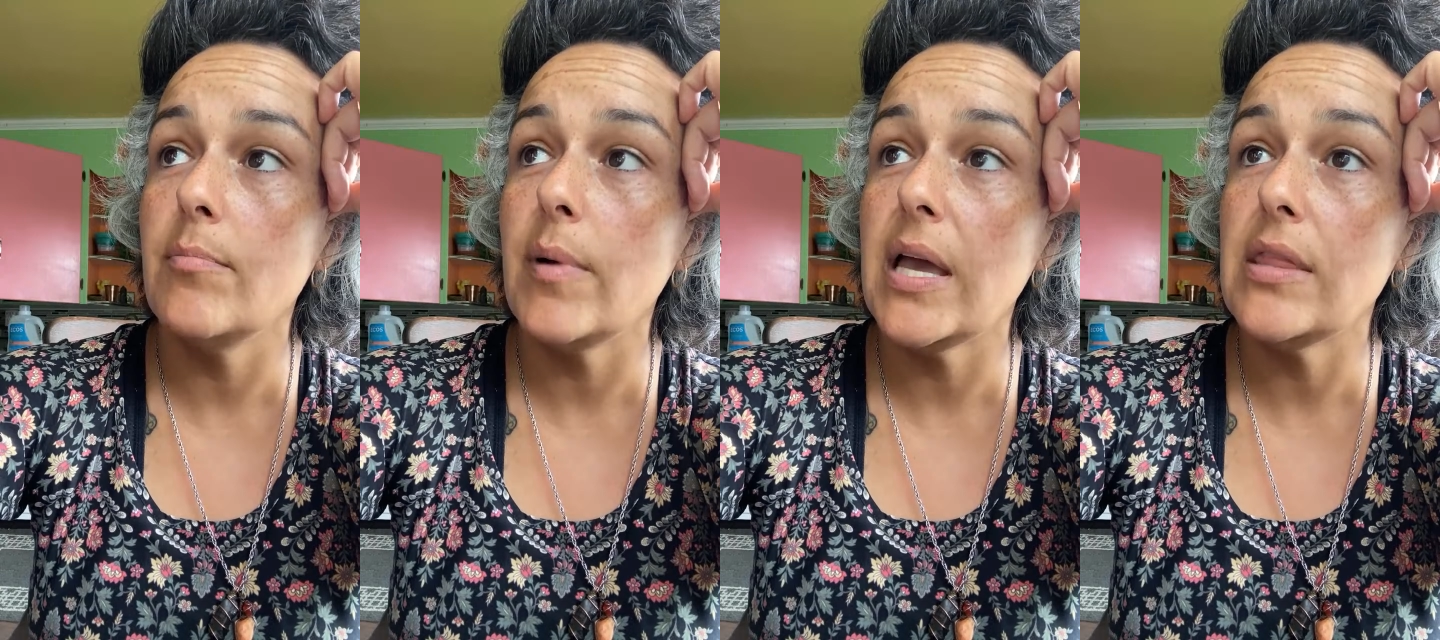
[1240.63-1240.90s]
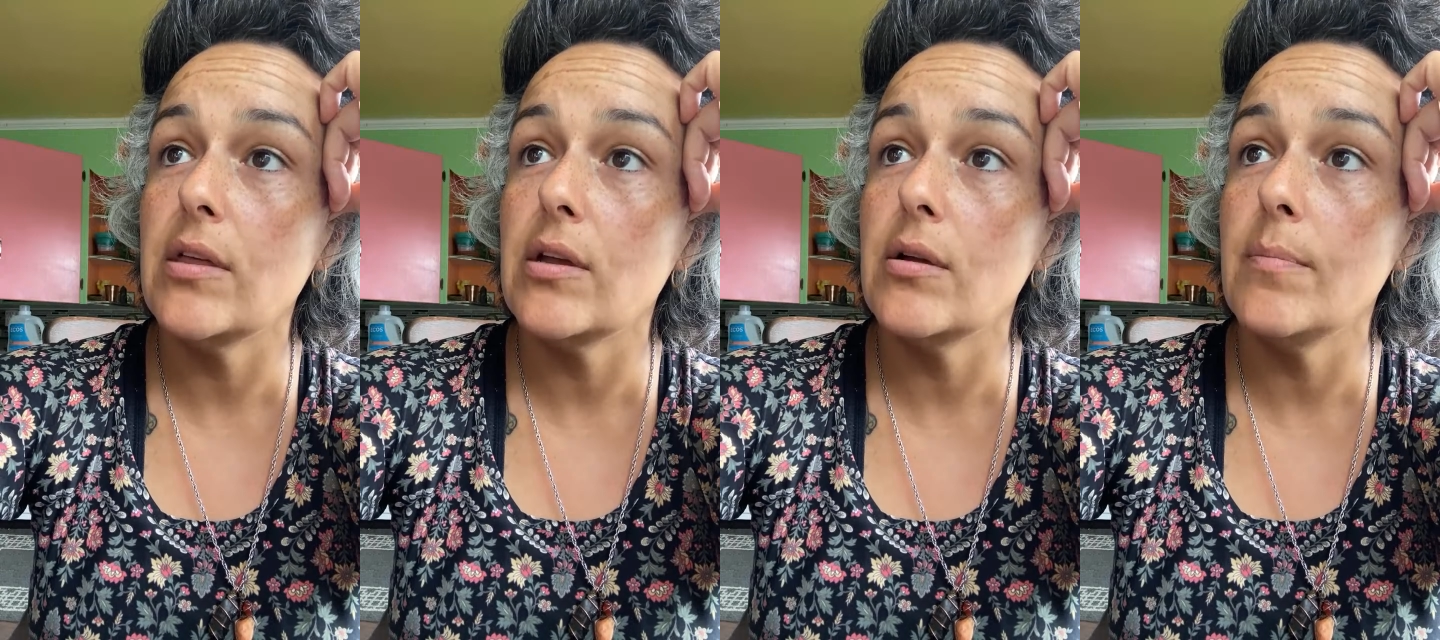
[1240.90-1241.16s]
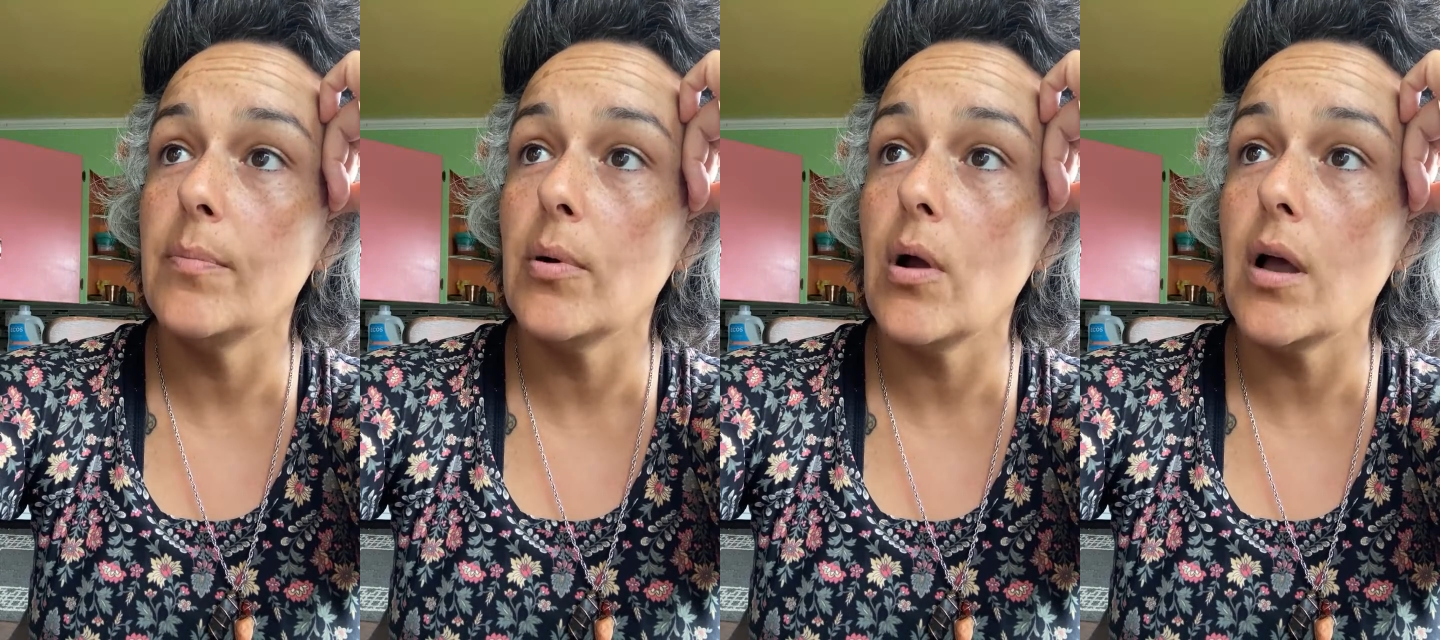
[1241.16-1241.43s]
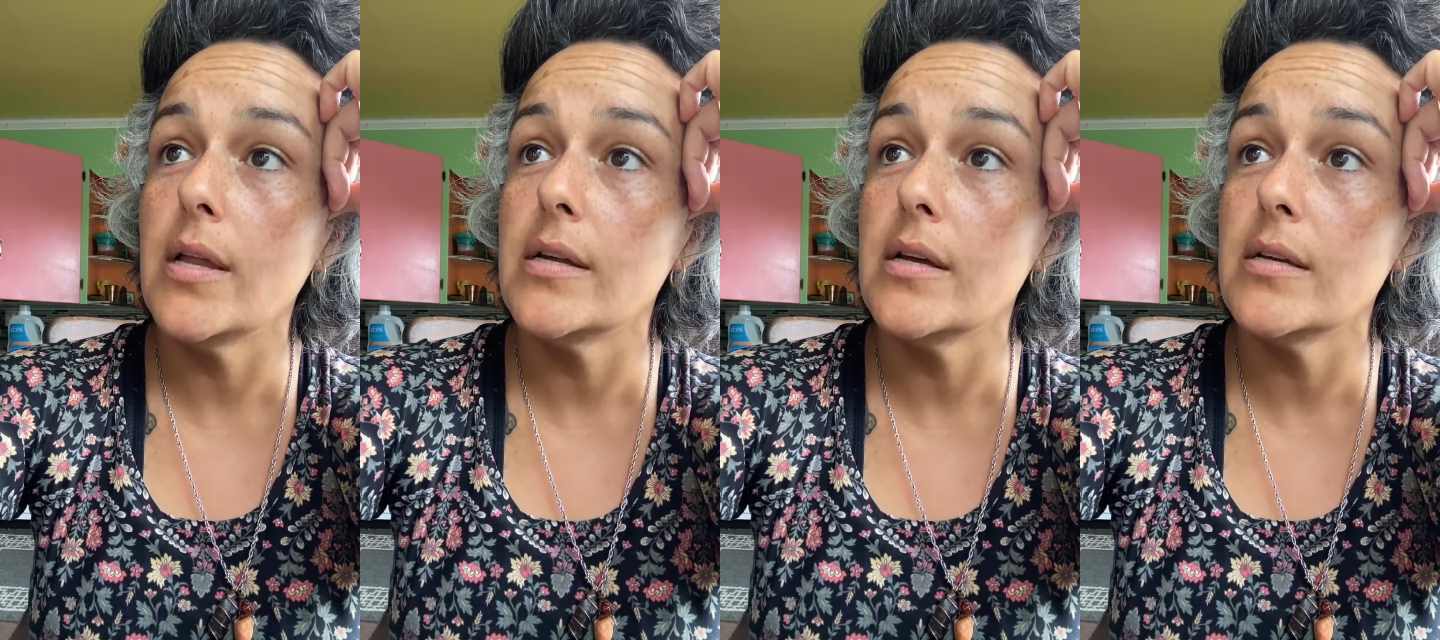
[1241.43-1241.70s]
By their
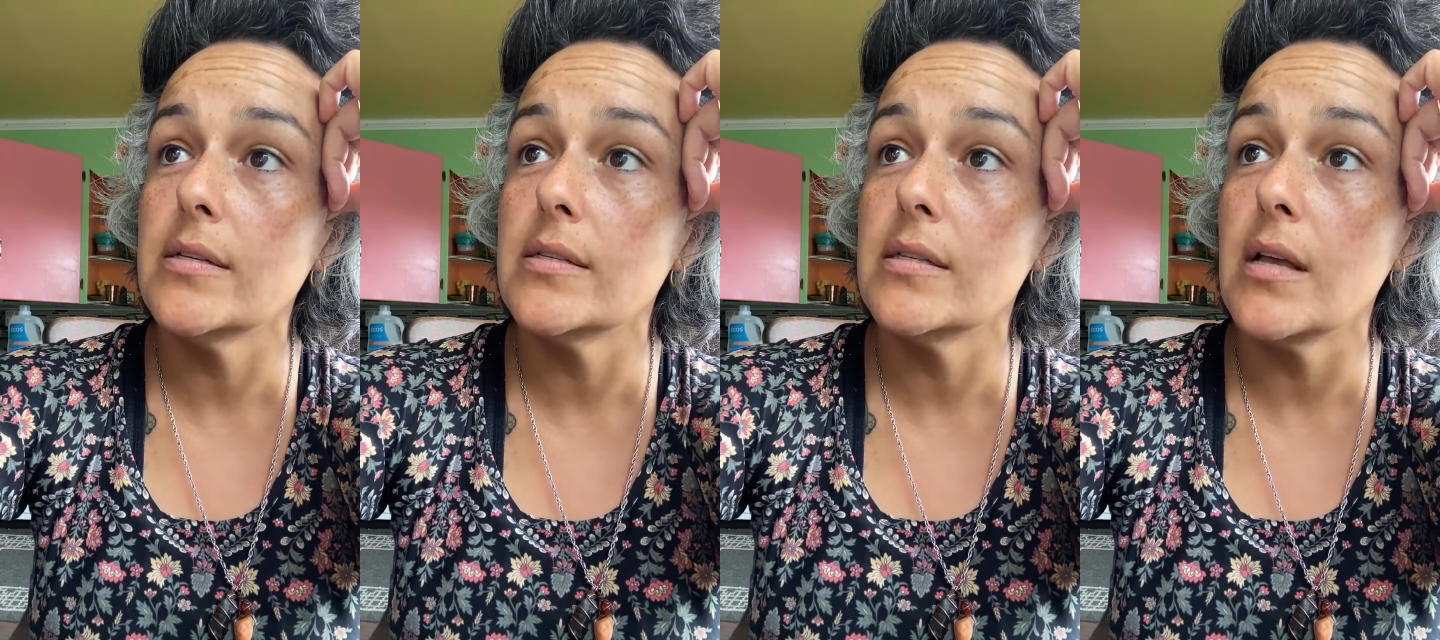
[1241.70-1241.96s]
products,